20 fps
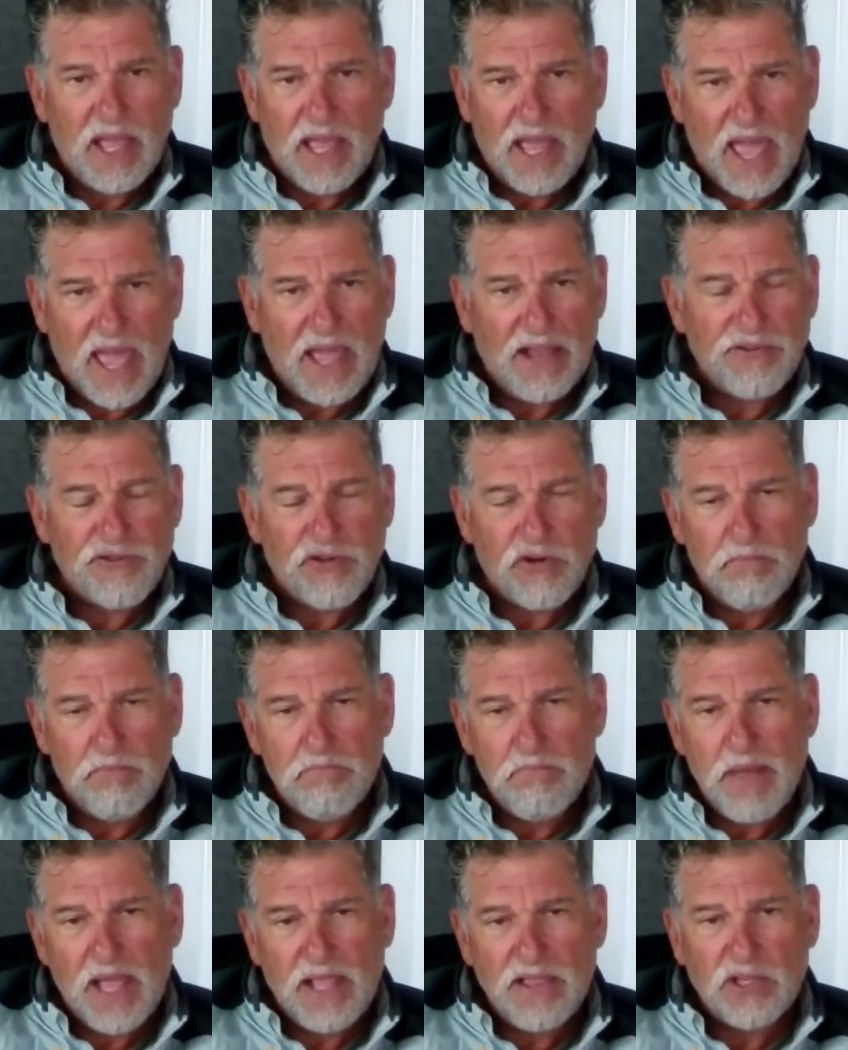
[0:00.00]
had
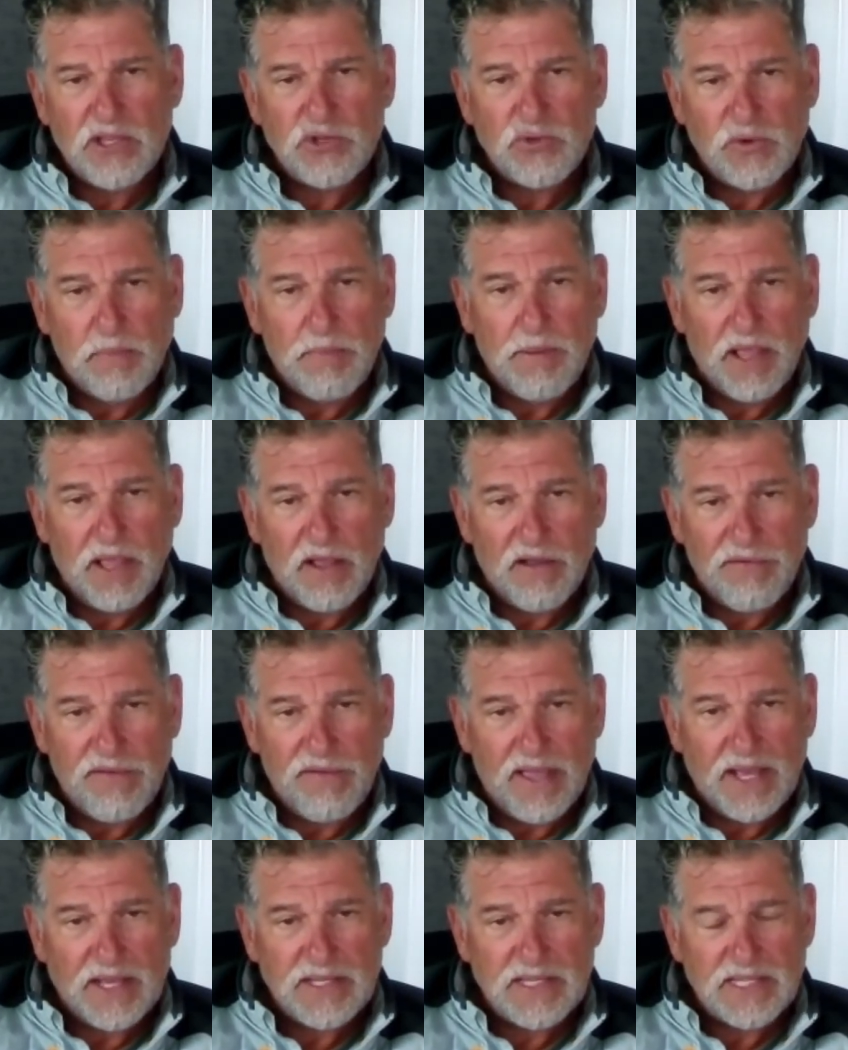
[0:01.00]
tremendous rippling
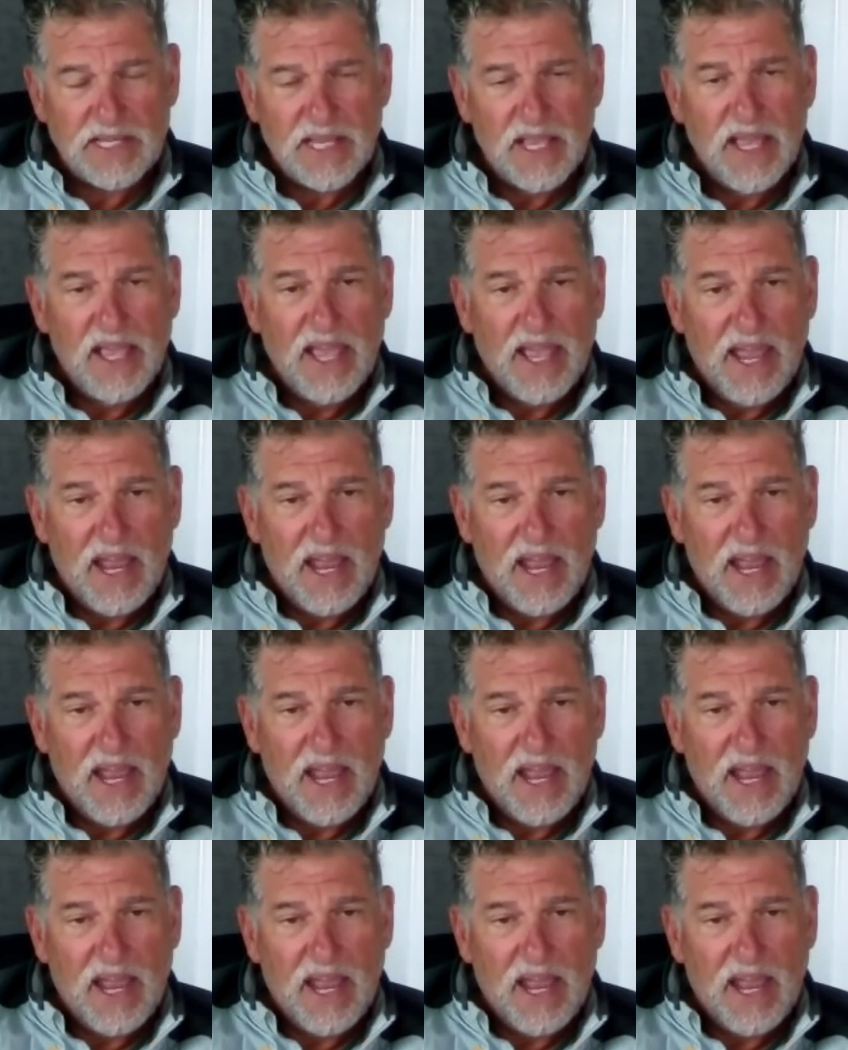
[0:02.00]
effects.